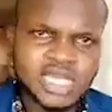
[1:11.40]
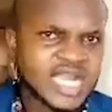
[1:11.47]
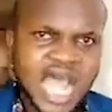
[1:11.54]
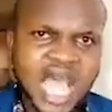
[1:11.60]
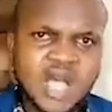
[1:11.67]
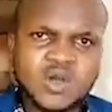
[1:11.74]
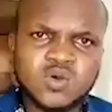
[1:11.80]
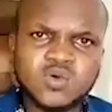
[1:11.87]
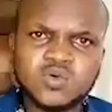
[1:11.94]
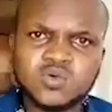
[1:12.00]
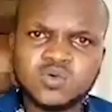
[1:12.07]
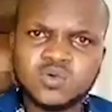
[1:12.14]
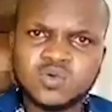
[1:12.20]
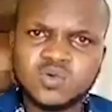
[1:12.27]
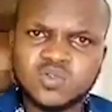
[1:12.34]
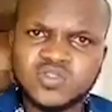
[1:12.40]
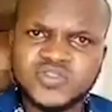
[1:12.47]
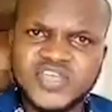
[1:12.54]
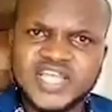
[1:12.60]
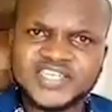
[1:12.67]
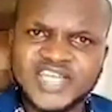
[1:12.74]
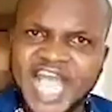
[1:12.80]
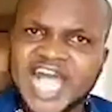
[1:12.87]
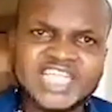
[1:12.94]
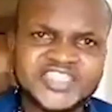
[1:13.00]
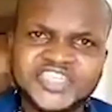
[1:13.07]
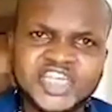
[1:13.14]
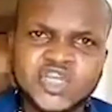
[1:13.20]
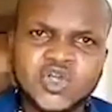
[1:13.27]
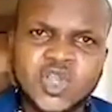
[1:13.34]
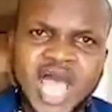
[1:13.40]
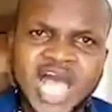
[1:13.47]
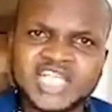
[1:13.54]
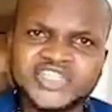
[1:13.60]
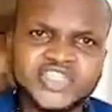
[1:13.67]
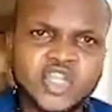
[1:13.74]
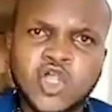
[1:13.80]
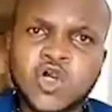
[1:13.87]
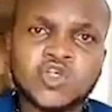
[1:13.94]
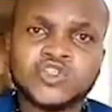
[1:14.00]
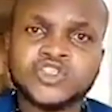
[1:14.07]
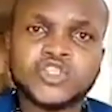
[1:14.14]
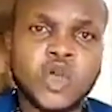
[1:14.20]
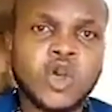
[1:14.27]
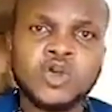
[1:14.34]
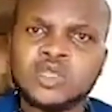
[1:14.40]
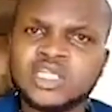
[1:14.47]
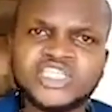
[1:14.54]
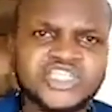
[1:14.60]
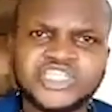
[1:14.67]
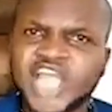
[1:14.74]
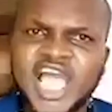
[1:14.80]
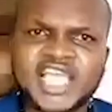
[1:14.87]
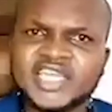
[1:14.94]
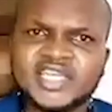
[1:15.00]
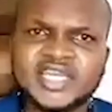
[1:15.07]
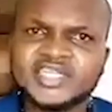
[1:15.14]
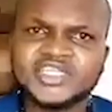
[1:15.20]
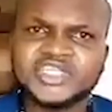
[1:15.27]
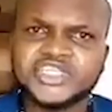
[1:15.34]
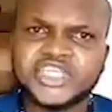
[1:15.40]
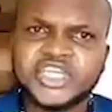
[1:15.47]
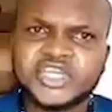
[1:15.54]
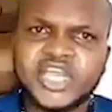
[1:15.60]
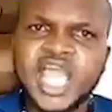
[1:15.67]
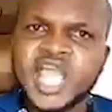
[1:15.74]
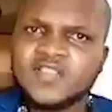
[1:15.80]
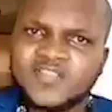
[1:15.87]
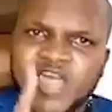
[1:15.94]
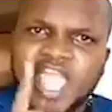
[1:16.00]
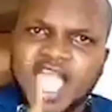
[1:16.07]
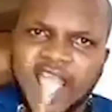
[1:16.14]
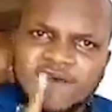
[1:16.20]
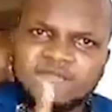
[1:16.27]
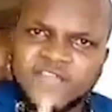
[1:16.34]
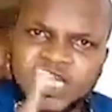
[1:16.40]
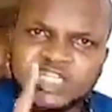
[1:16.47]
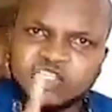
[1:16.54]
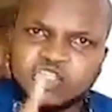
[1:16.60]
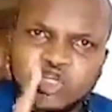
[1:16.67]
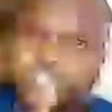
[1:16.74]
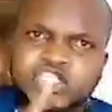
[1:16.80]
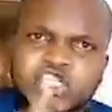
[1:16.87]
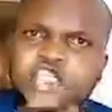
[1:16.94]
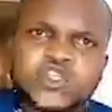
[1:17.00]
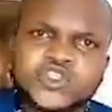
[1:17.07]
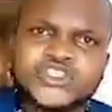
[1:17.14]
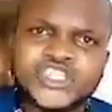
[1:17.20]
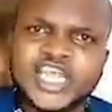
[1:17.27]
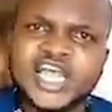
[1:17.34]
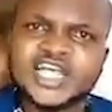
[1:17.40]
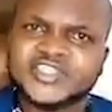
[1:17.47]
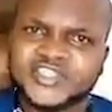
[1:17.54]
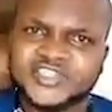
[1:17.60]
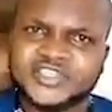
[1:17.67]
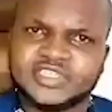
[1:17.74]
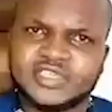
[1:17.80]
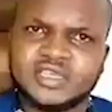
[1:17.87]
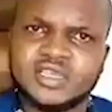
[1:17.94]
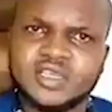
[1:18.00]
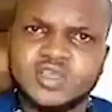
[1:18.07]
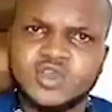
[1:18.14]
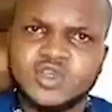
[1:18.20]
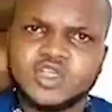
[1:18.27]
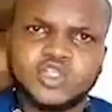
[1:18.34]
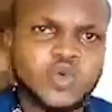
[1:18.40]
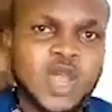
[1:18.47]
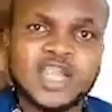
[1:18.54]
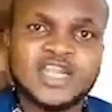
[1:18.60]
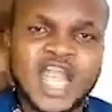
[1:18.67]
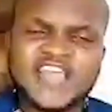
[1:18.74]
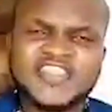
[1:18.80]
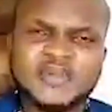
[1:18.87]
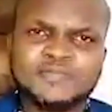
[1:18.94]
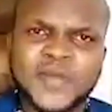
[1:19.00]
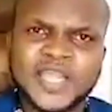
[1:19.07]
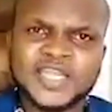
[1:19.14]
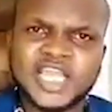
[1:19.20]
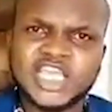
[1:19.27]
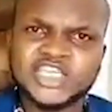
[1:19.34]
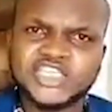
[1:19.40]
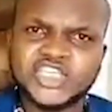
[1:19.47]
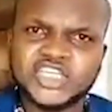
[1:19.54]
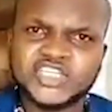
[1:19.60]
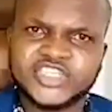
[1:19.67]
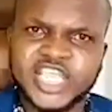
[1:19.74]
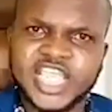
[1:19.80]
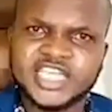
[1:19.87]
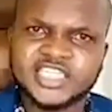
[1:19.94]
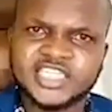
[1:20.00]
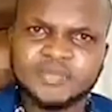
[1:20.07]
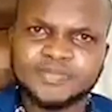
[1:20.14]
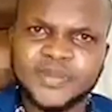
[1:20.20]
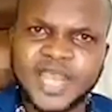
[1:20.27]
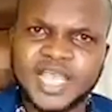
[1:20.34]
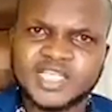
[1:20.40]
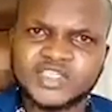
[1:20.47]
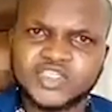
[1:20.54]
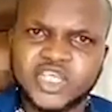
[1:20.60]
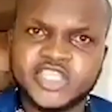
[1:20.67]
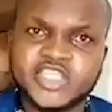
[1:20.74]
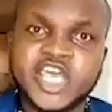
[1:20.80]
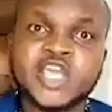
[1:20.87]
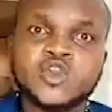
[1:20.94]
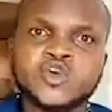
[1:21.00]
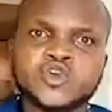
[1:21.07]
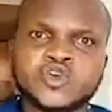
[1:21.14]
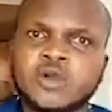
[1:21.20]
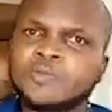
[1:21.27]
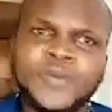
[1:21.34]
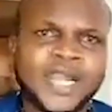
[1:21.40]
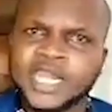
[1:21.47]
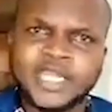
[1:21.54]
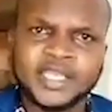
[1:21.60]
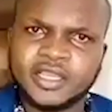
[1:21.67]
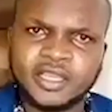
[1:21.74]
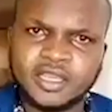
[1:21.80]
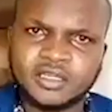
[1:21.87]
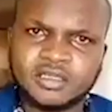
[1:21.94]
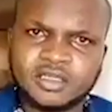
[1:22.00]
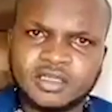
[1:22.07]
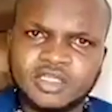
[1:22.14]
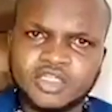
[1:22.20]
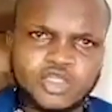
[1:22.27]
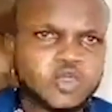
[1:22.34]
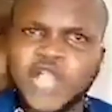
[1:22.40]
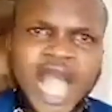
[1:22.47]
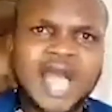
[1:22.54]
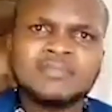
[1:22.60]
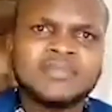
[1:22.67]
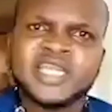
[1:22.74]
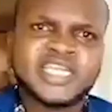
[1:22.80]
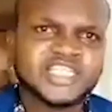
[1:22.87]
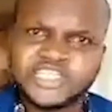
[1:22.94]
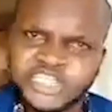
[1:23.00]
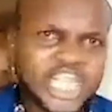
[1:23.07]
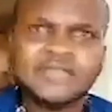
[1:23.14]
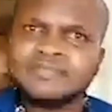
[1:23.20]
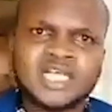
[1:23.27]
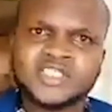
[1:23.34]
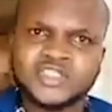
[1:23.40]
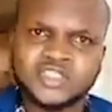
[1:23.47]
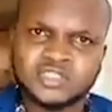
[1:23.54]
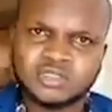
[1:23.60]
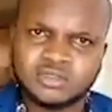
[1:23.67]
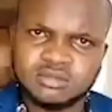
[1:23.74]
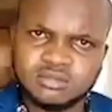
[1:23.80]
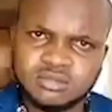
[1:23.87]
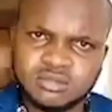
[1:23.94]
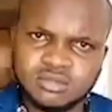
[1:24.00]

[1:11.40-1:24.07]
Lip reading: And now that Arsenal has lost all its shine and sheen, they have introduced us to another pernicious enterprise, the Europa League, to come and shame us.